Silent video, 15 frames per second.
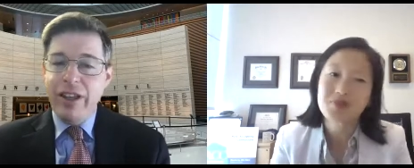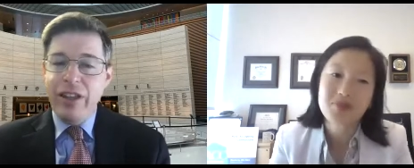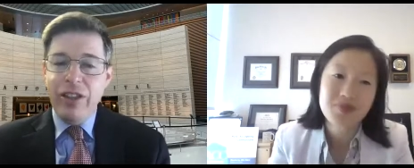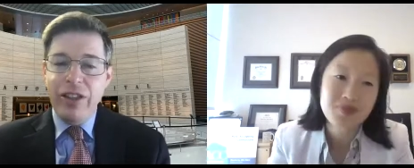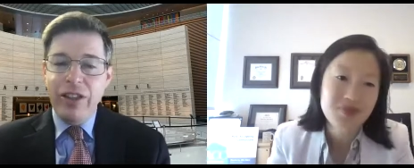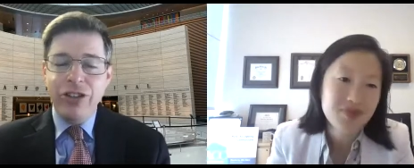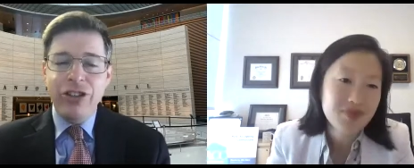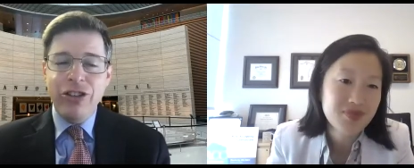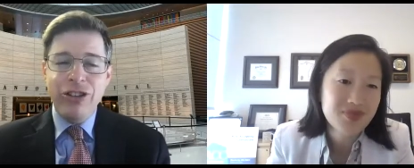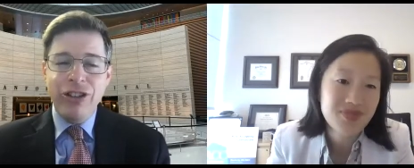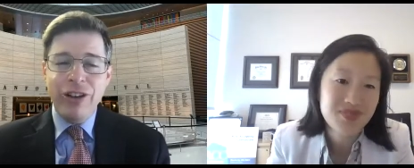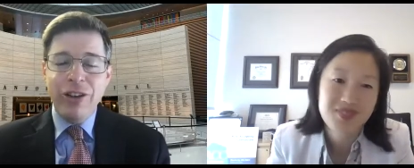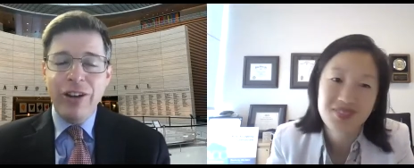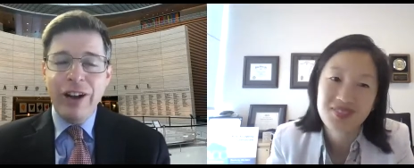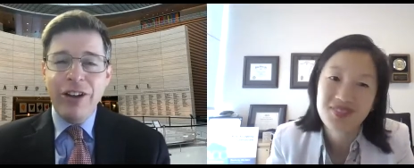Speaker 1: this is
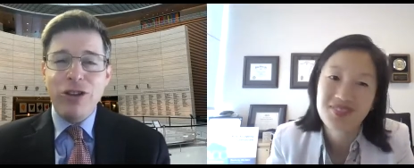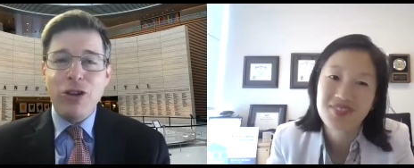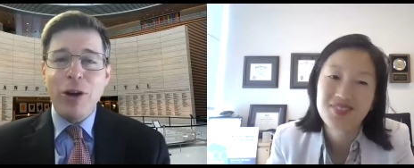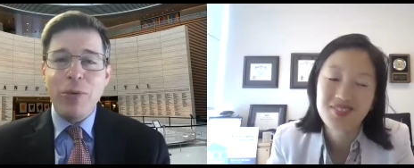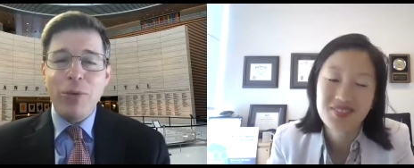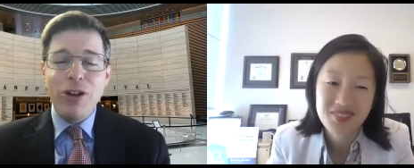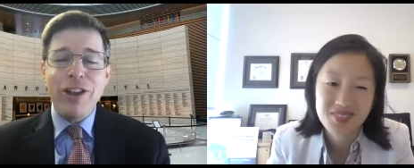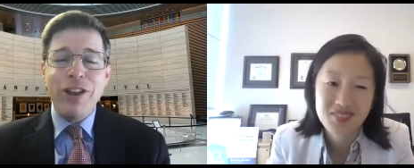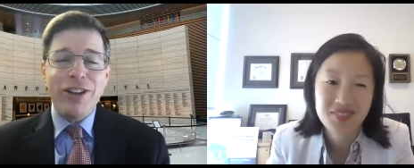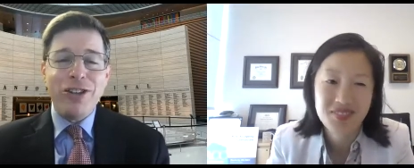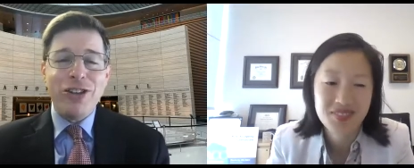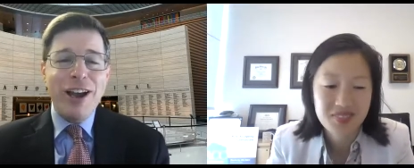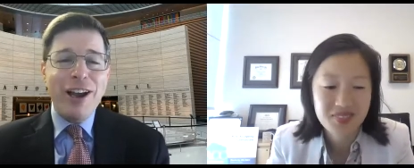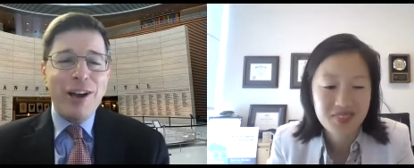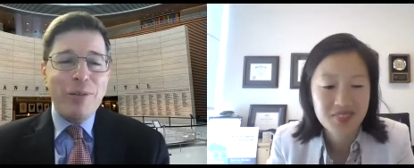an issue I'm really
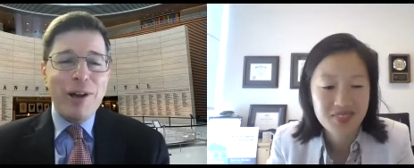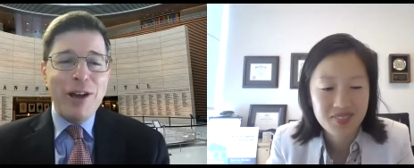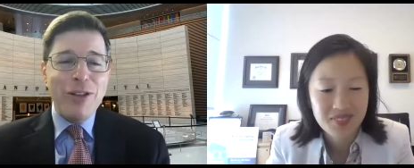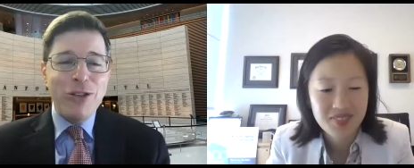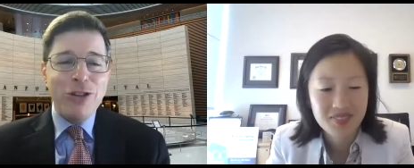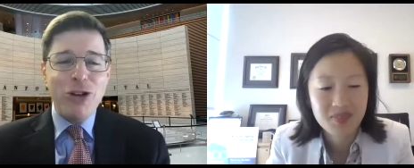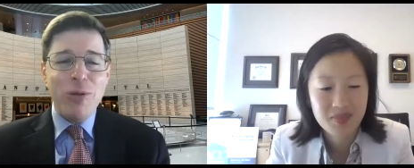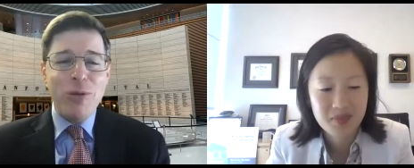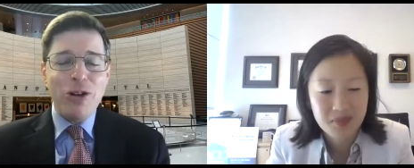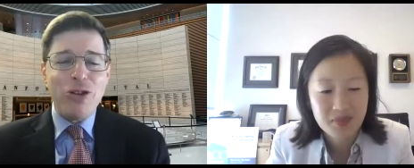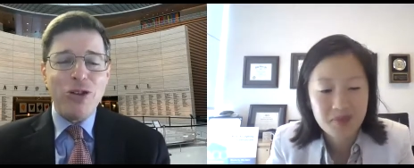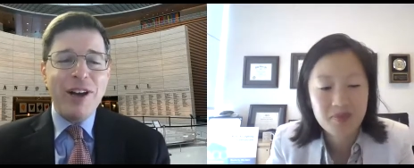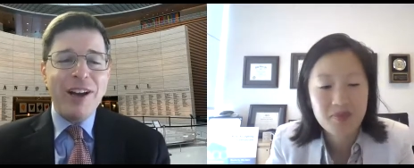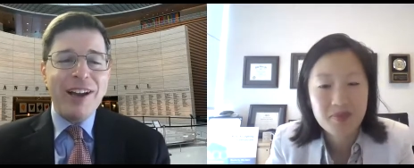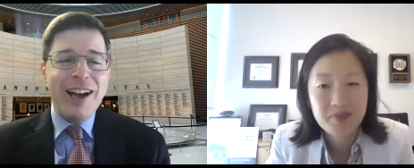excited about. There's so much
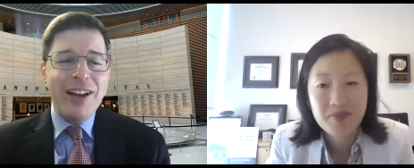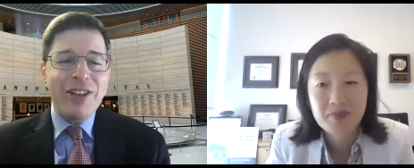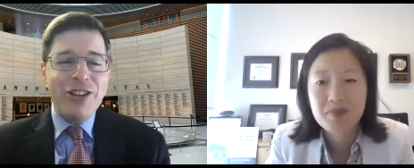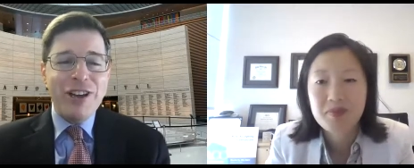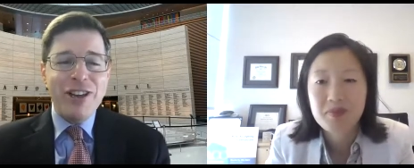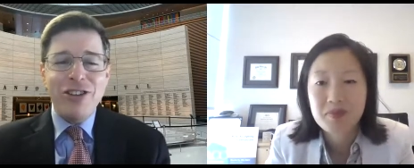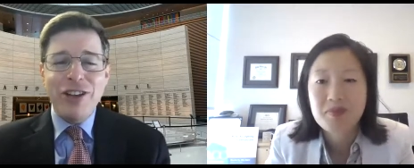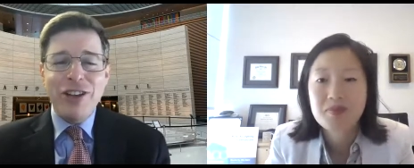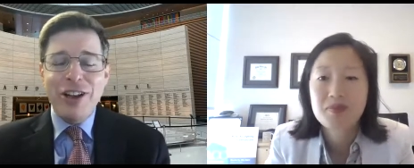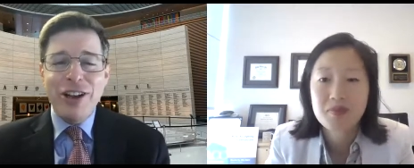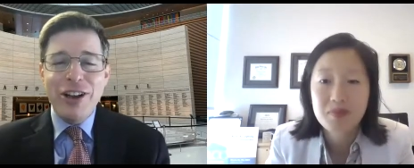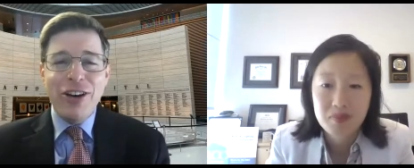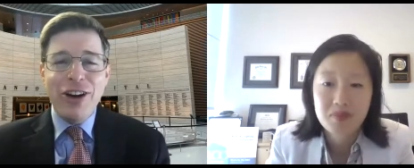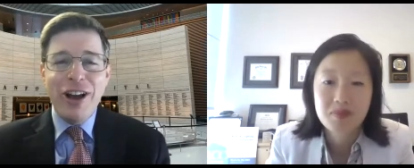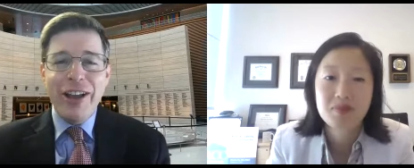great content in
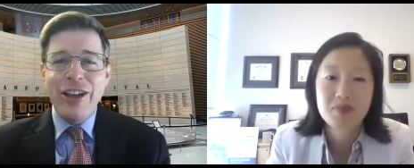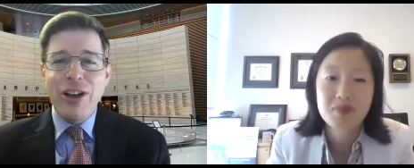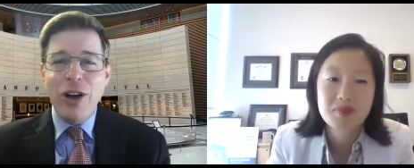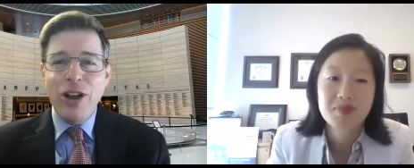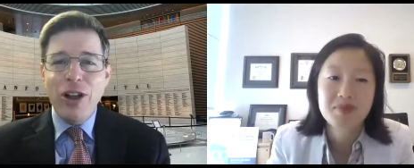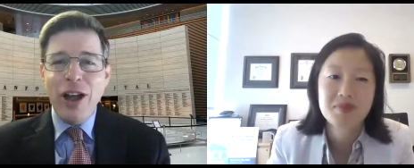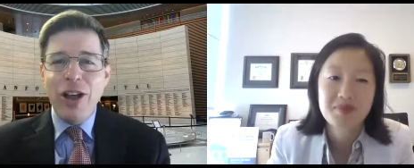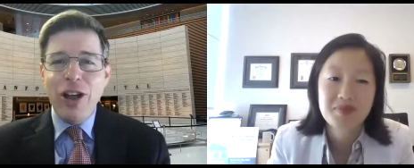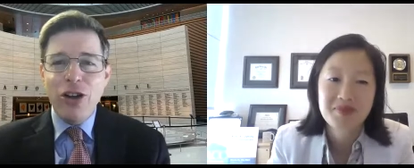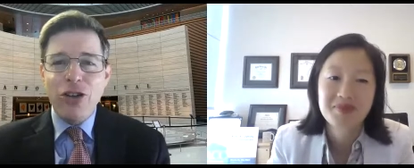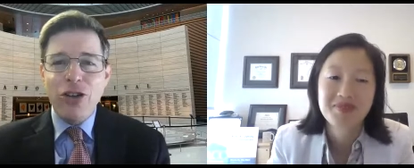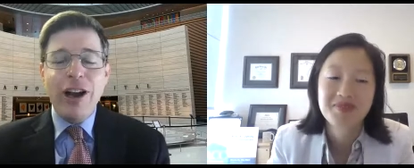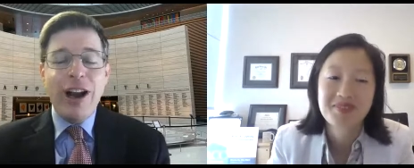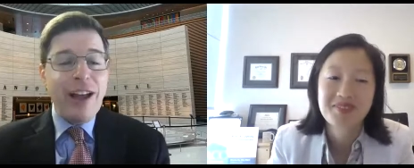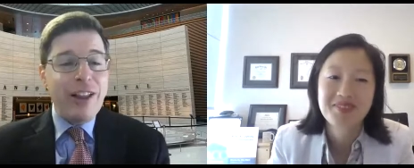here. I, you know, I'll, I'll,
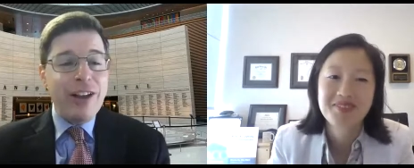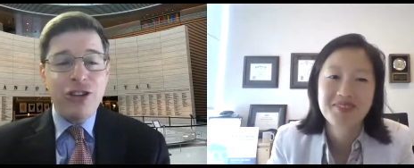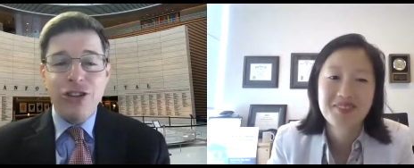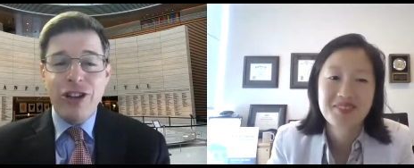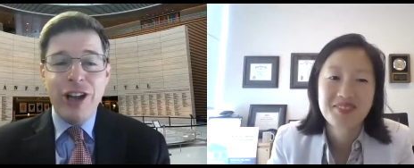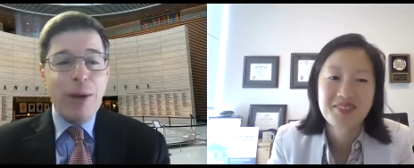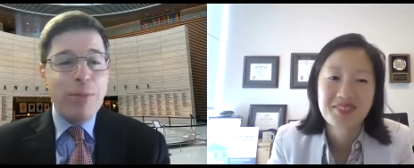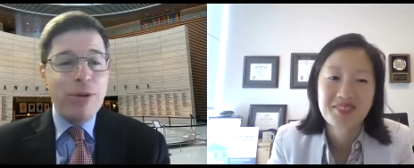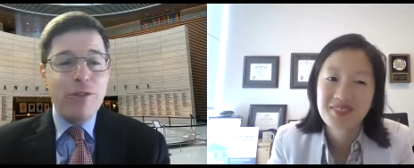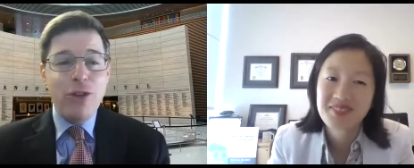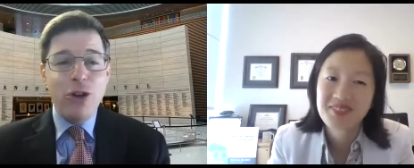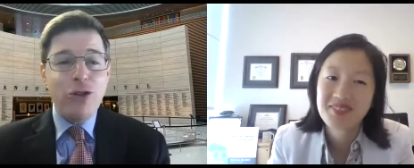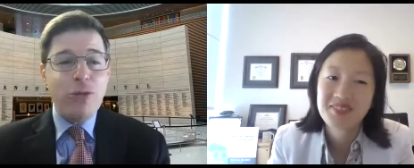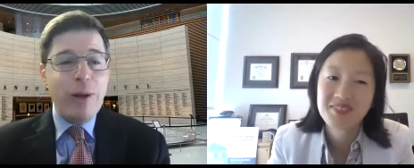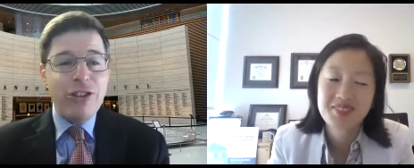try to highlight just a couple of
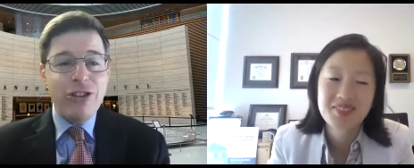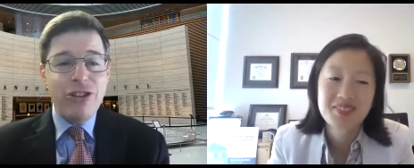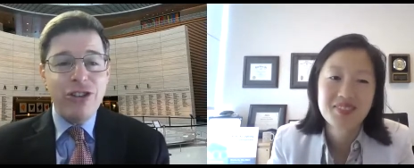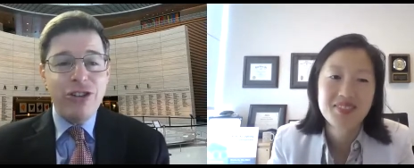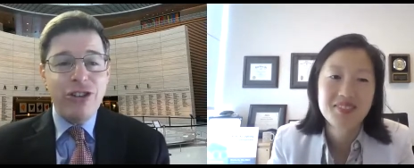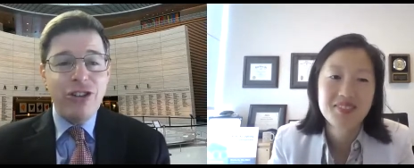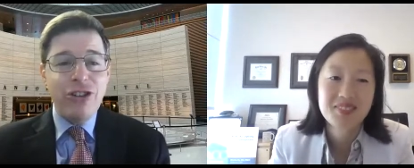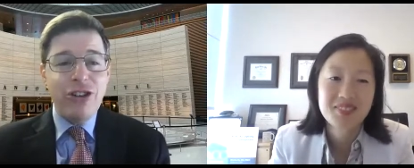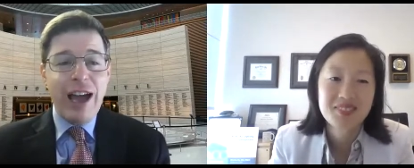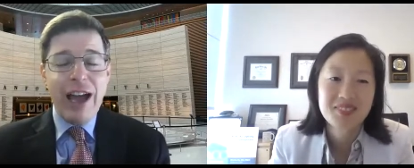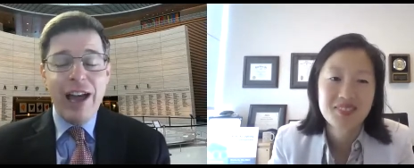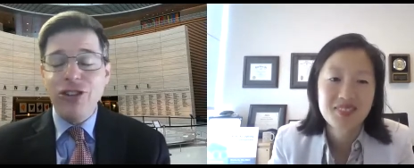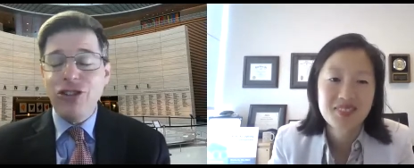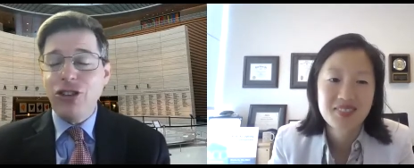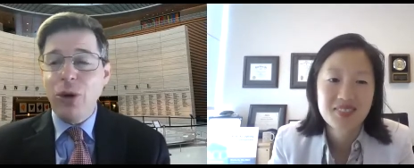those messages as you
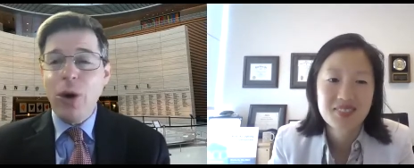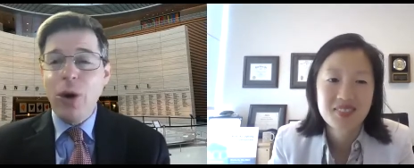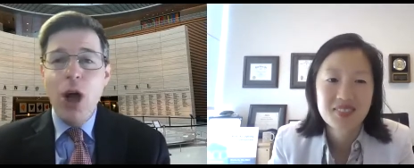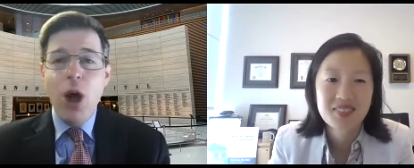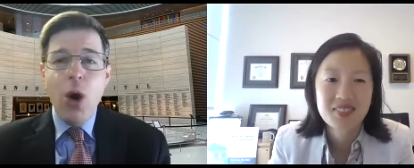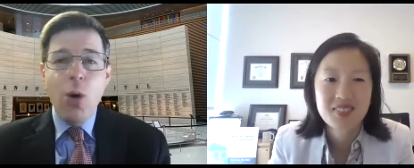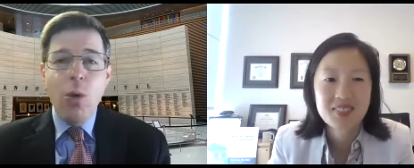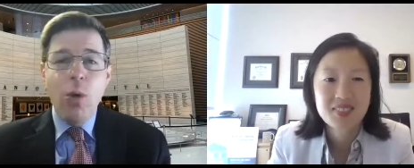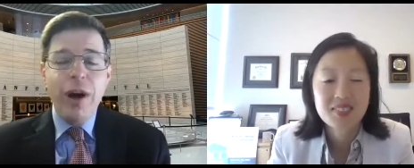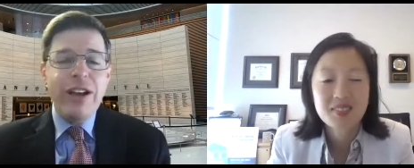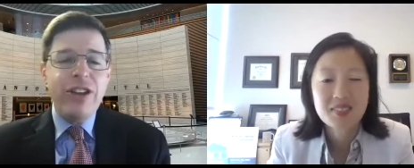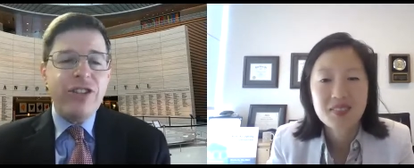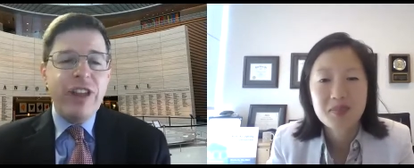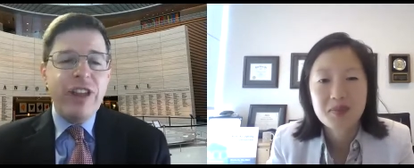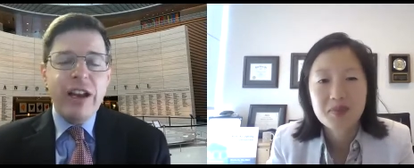asked. So one
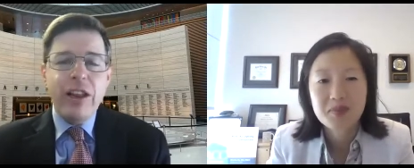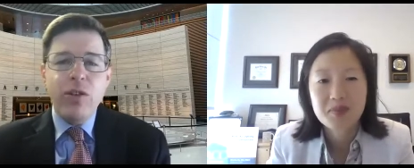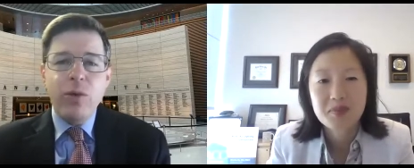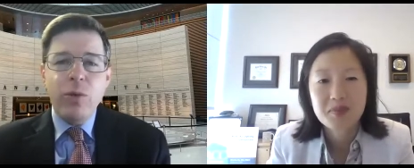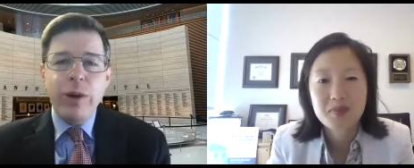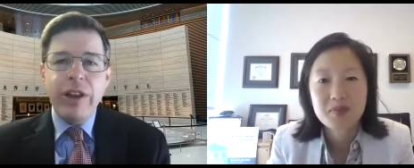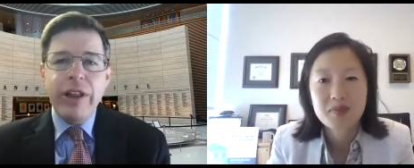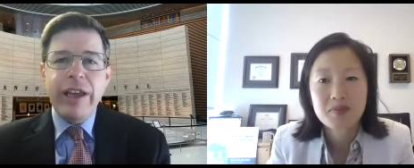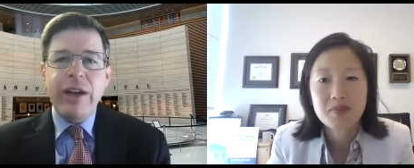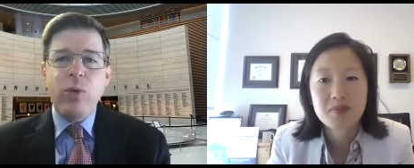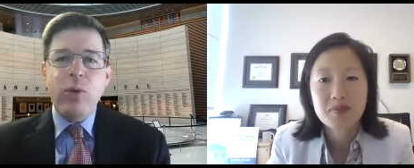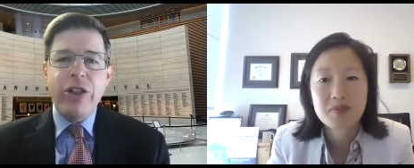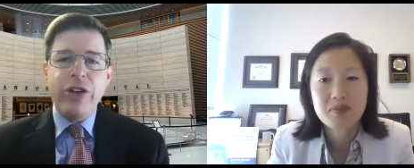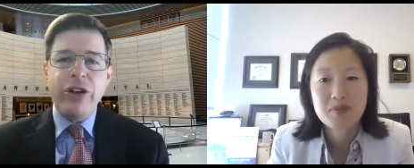is that really, whether